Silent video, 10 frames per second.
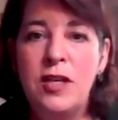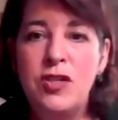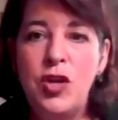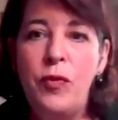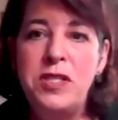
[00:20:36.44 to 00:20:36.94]

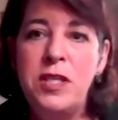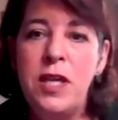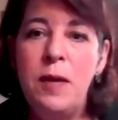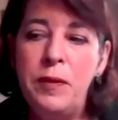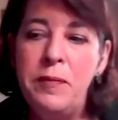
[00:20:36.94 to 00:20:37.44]
So it's
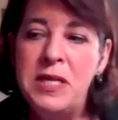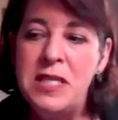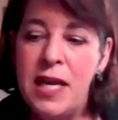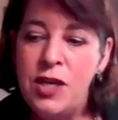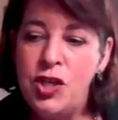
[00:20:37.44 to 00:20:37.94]

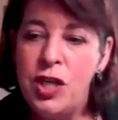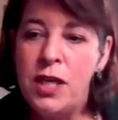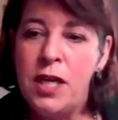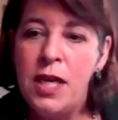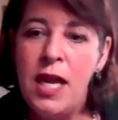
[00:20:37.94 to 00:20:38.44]

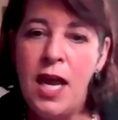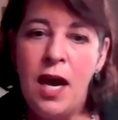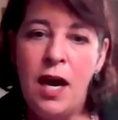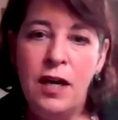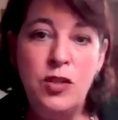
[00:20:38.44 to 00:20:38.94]
implementation,
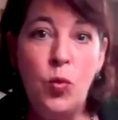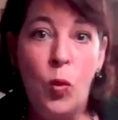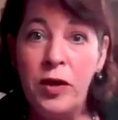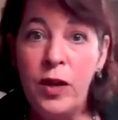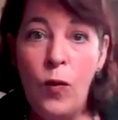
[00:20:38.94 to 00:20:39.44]
it's
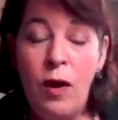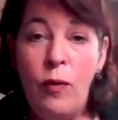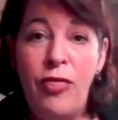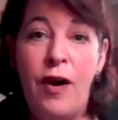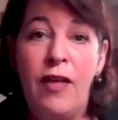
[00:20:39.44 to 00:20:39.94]
working well
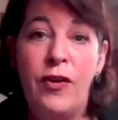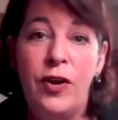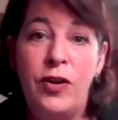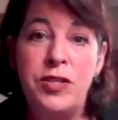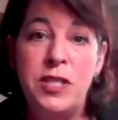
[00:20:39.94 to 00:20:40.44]
with
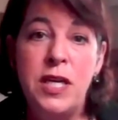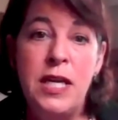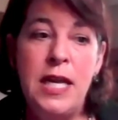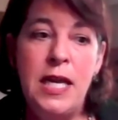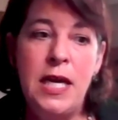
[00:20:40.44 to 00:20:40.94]
others,
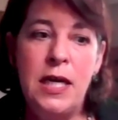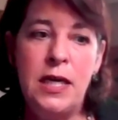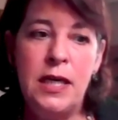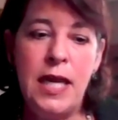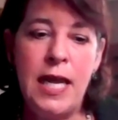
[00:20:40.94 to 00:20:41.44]

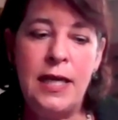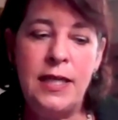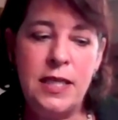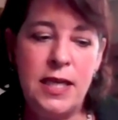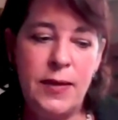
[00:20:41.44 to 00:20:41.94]

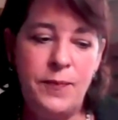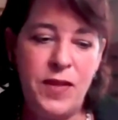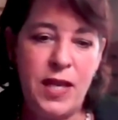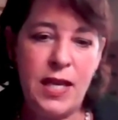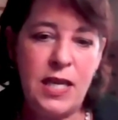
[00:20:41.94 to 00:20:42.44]
and
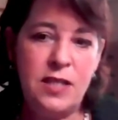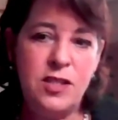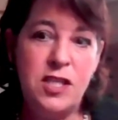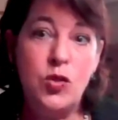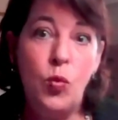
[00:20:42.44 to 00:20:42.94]

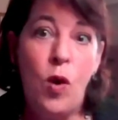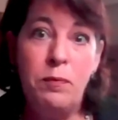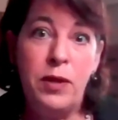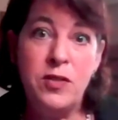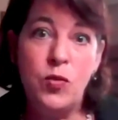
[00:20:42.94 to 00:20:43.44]
it's this
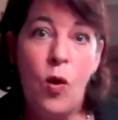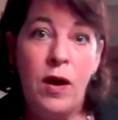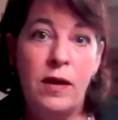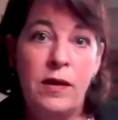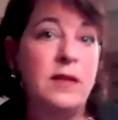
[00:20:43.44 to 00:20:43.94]
1 +
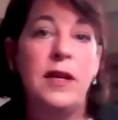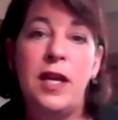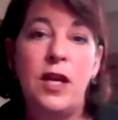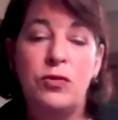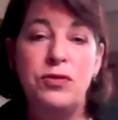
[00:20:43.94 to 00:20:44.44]
1
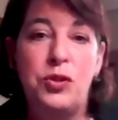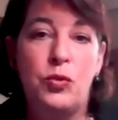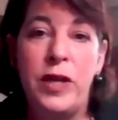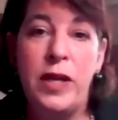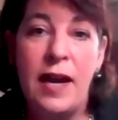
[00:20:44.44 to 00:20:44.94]
=
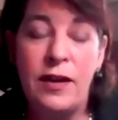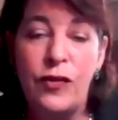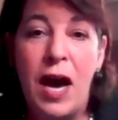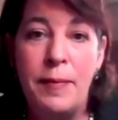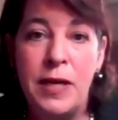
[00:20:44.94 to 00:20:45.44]
3 kind of
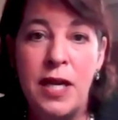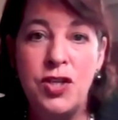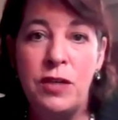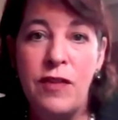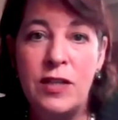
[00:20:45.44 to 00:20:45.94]

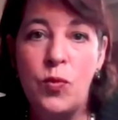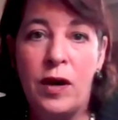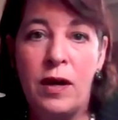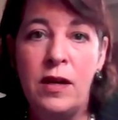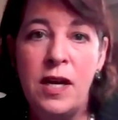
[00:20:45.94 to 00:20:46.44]
combination. That's
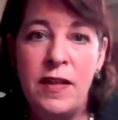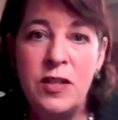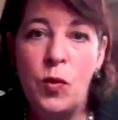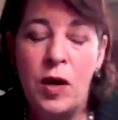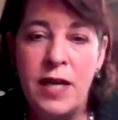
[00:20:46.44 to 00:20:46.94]

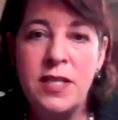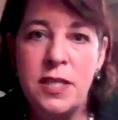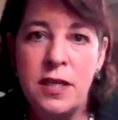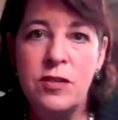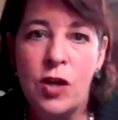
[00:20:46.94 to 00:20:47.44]
where I
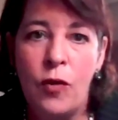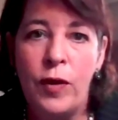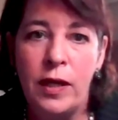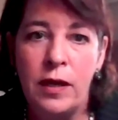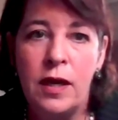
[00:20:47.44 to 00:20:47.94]
see us
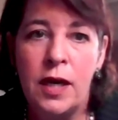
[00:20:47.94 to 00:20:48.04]
going.